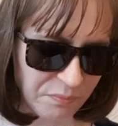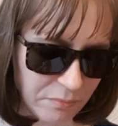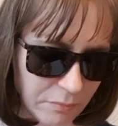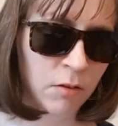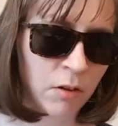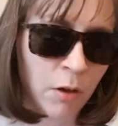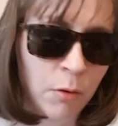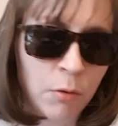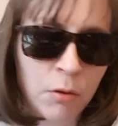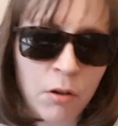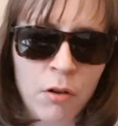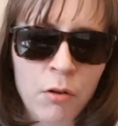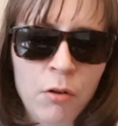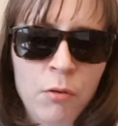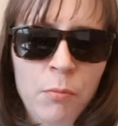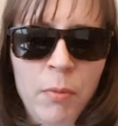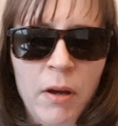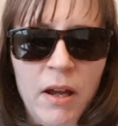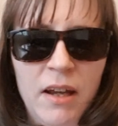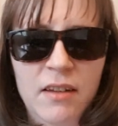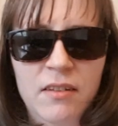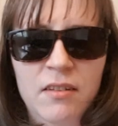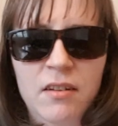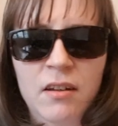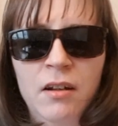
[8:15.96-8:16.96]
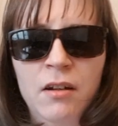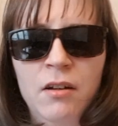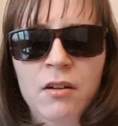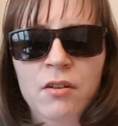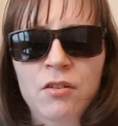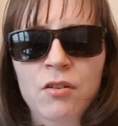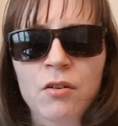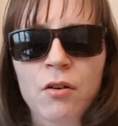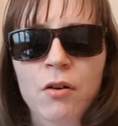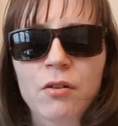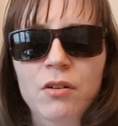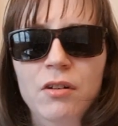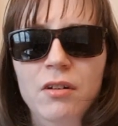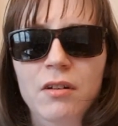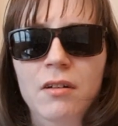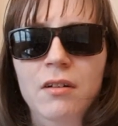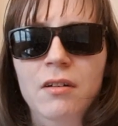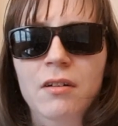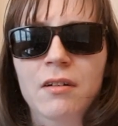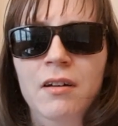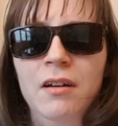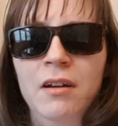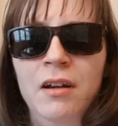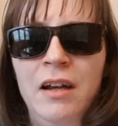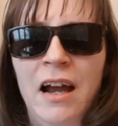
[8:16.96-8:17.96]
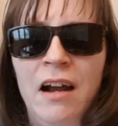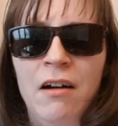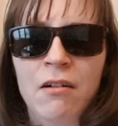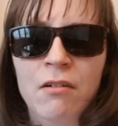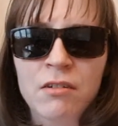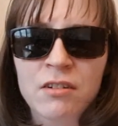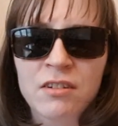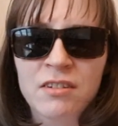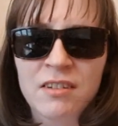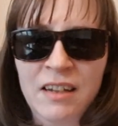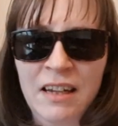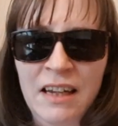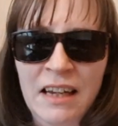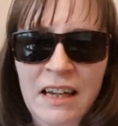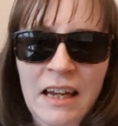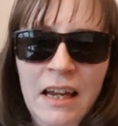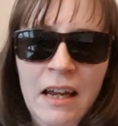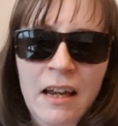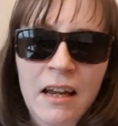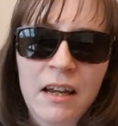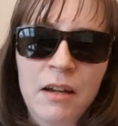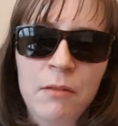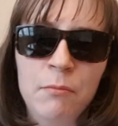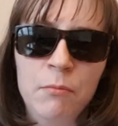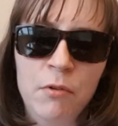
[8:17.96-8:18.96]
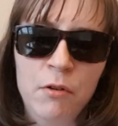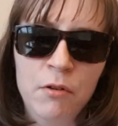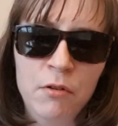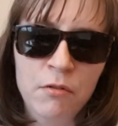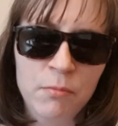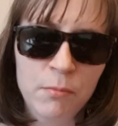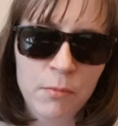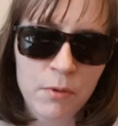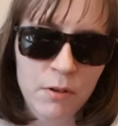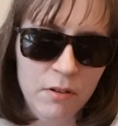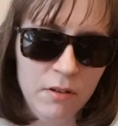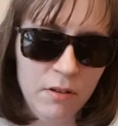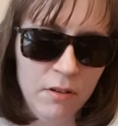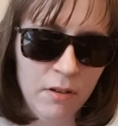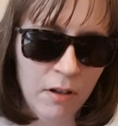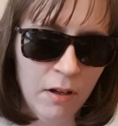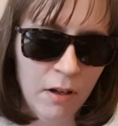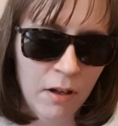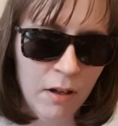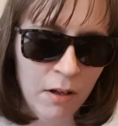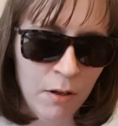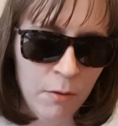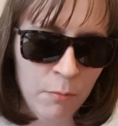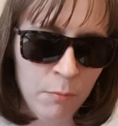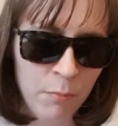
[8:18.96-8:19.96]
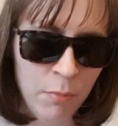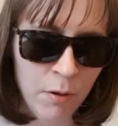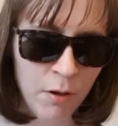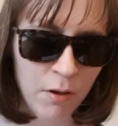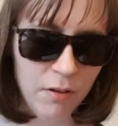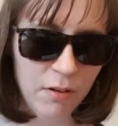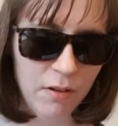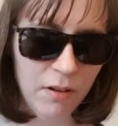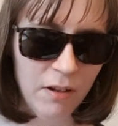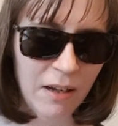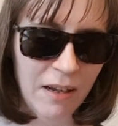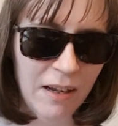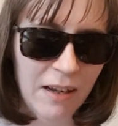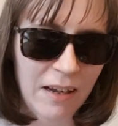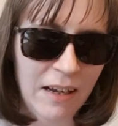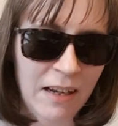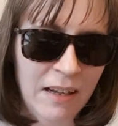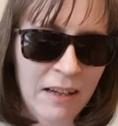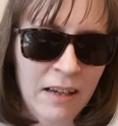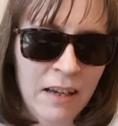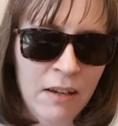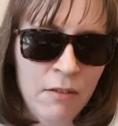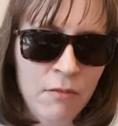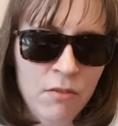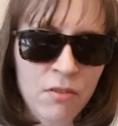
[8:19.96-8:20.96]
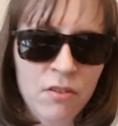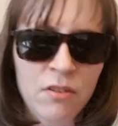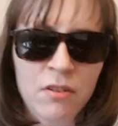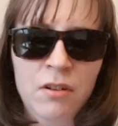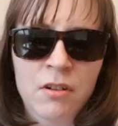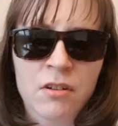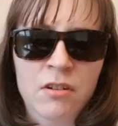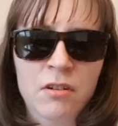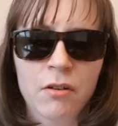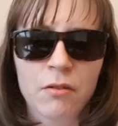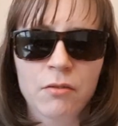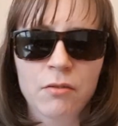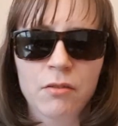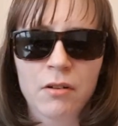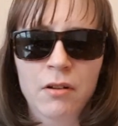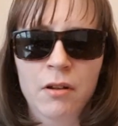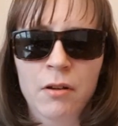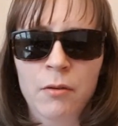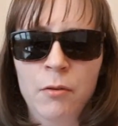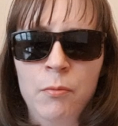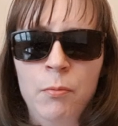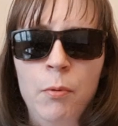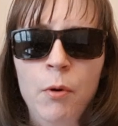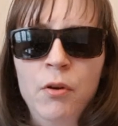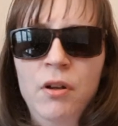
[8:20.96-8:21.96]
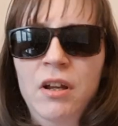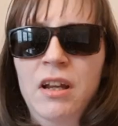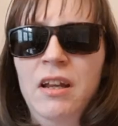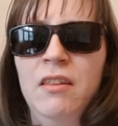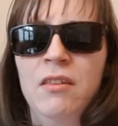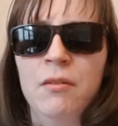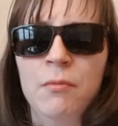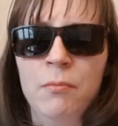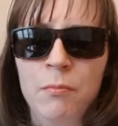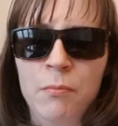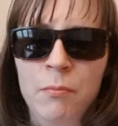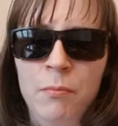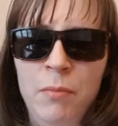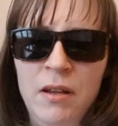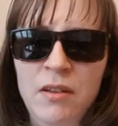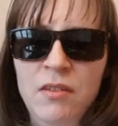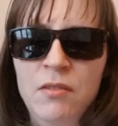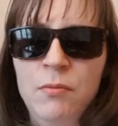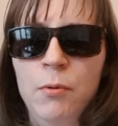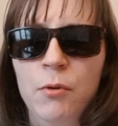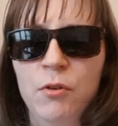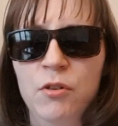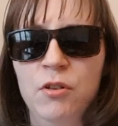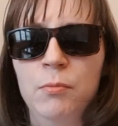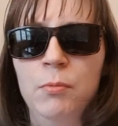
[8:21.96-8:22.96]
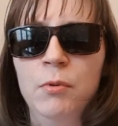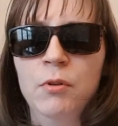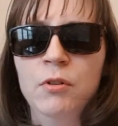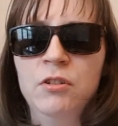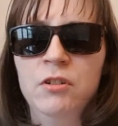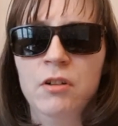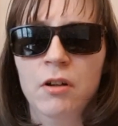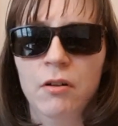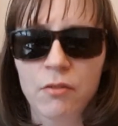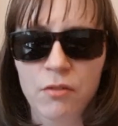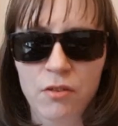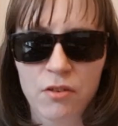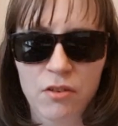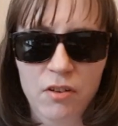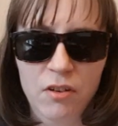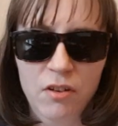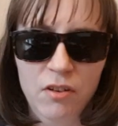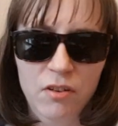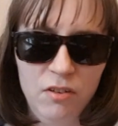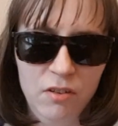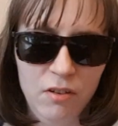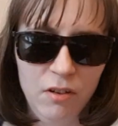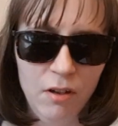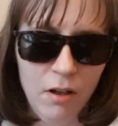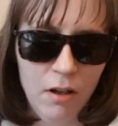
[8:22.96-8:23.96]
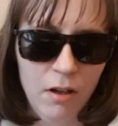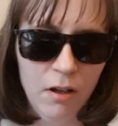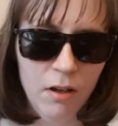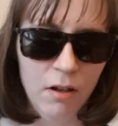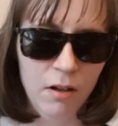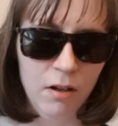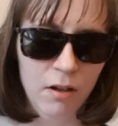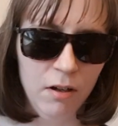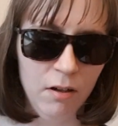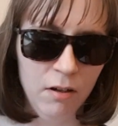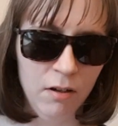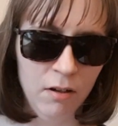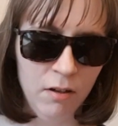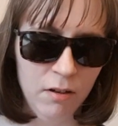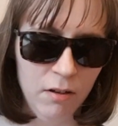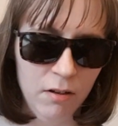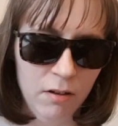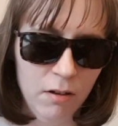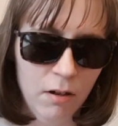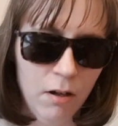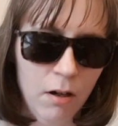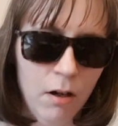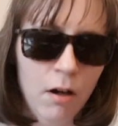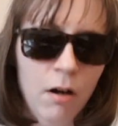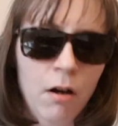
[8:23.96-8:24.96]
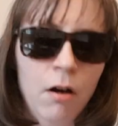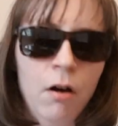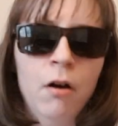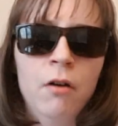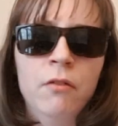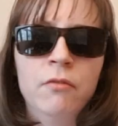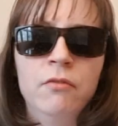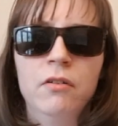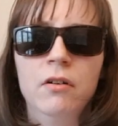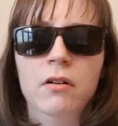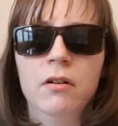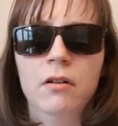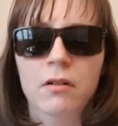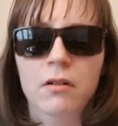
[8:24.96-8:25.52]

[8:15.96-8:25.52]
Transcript: So good pacing does not guarantee improvement, but it gives the body the best possible chances of